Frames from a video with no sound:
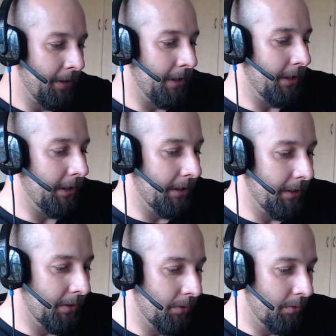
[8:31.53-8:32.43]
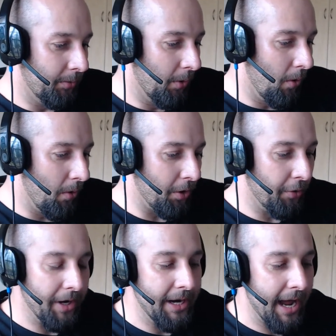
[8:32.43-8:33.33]
raw
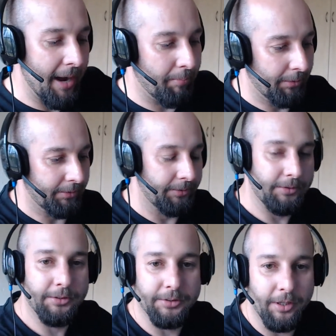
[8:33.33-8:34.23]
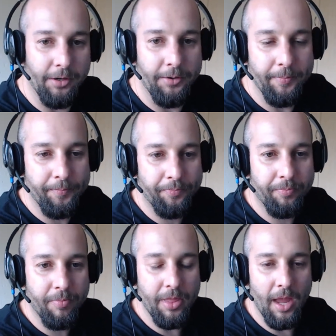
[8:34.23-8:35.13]
green apple. So
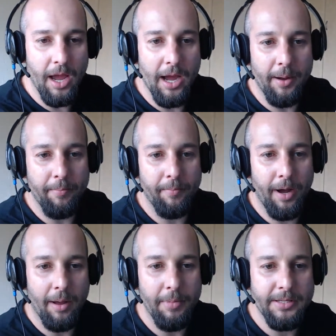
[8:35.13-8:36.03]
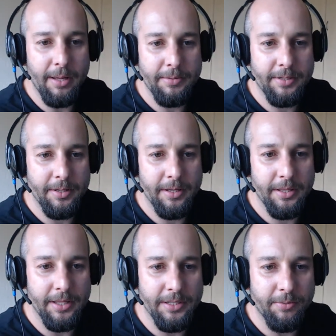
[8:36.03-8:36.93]
I mixed up
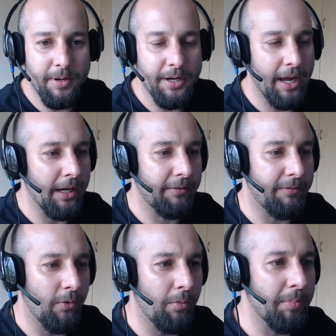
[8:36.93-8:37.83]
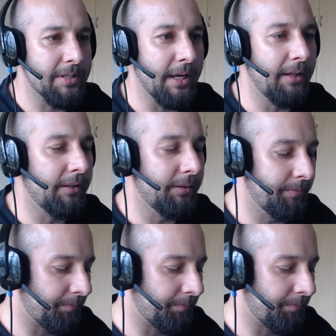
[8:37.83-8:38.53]
this one at 4%.